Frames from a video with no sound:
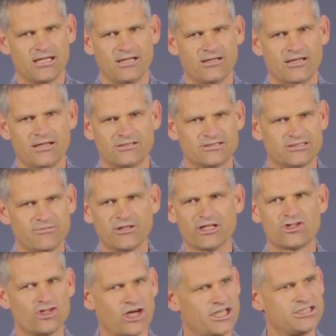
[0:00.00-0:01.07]
there's something
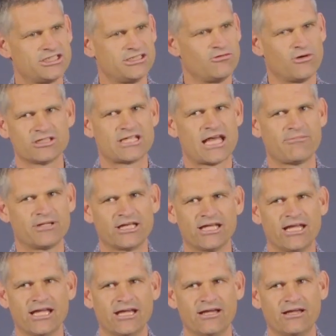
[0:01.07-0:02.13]
crazy what's happening
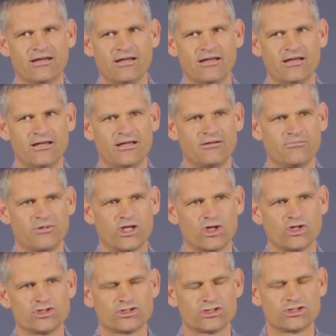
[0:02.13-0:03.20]
here,
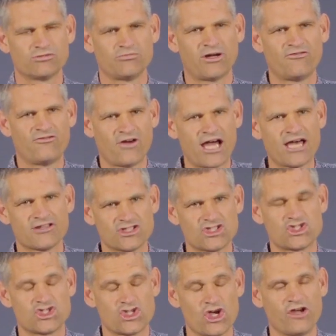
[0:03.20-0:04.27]
because my father's
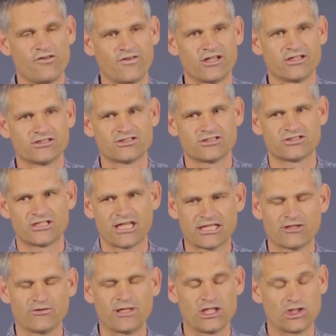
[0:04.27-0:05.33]
servants
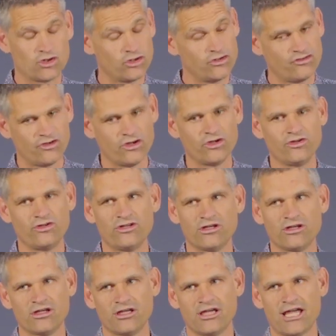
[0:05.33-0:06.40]
get to eat good food
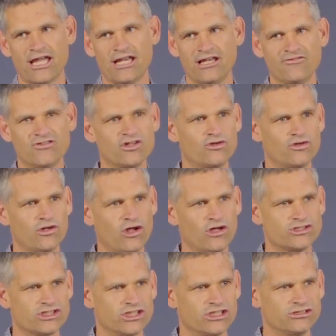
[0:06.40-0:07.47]
and live in good
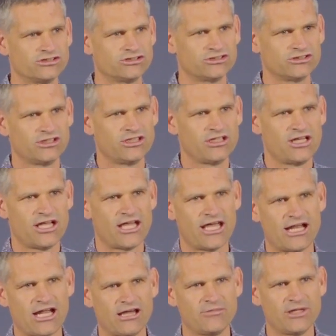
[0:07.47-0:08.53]
lodgings
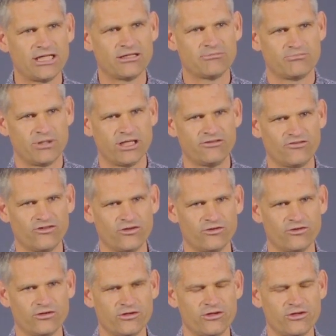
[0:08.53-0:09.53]
and I'm eating pig food.